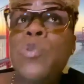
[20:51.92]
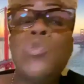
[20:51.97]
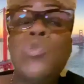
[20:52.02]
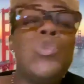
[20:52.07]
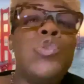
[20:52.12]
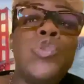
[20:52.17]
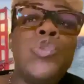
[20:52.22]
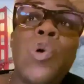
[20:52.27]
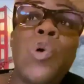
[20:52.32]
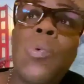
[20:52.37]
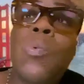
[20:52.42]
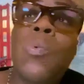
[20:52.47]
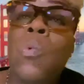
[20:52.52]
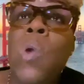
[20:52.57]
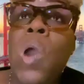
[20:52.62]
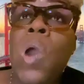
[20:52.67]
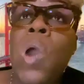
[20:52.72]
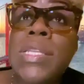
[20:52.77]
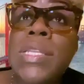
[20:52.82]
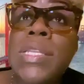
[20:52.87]
I don't know
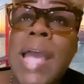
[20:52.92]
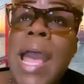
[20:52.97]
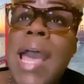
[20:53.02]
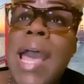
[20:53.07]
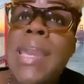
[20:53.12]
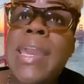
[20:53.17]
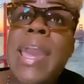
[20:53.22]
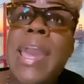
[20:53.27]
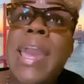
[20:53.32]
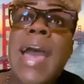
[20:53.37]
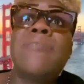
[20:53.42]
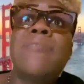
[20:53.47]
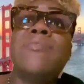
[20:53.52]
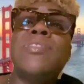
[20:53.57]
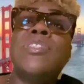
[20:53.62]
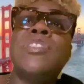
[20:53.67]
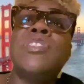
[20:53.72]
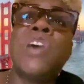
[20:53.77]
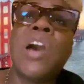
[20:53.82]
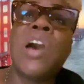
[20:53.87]
what I
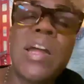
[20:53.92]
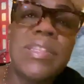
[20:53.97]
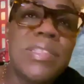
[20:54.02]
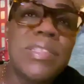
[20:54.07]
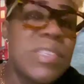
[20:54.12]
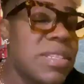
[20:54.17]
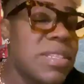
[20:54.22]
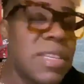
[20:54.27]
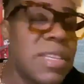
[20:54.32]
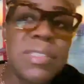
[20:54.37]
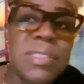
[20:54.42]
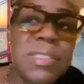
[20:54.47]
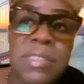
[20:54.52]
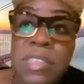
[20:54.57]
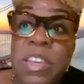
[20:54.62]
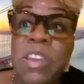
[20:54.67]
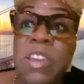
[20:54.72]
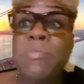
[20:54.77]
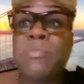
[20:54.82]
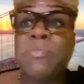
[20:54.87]
have done to
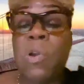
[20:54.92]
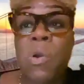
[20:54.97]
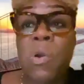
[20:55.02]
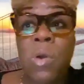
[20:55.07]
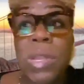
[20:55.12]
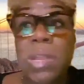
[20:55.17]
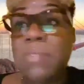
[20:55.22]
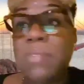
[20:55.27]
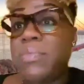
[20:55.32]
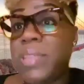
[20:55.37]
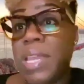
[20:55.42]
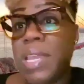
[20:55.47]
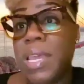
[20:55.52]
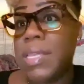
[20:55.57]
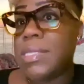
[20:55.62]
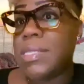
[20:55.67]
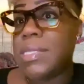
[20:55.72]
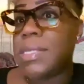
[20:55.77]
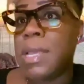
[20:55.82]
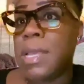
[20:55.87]
deserve all of
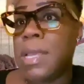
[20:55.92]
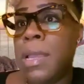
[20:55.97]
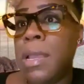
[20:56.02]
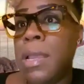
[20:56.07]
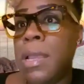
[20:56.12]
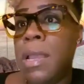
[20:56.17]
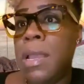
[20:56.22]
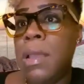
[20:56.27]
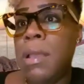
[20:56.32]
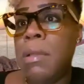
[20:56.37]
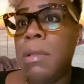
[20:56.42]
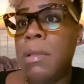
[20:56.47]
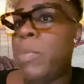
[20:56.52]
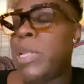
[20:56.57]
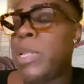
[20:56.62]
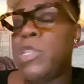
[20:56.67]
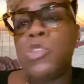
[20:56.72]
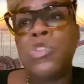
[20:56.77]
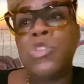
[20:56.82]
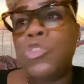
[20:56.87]
this,
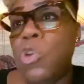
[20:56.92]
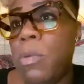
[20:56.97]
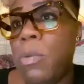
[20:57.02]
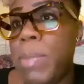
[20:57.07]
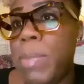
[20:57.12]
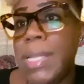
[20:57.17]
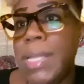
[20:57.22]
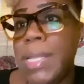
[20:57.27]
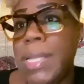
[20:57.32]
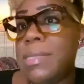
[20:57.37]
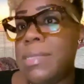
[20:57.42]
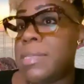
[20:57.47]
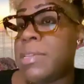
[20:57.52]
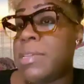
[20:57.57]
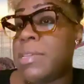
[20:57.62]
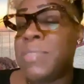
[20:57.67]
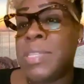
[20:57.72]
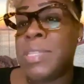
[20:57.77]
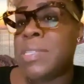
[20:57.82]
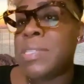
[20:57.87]
but nobody
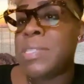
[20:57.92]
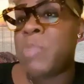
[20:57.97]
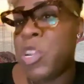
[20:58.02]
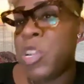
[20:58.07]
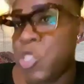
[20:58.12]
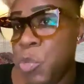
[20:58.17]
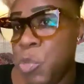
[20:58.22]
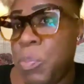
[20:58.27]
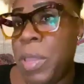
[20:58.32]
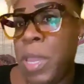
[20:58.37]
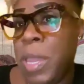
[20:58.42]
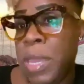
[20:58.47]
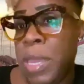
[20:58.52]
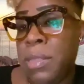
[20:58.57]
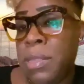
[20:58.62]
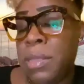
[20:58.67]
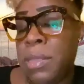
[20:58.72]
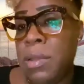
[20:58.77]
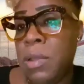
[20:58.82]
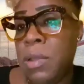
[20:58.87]
deserves this much
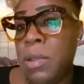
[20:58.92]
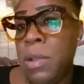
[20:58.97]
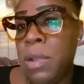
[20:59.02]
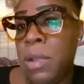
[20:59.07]
pain.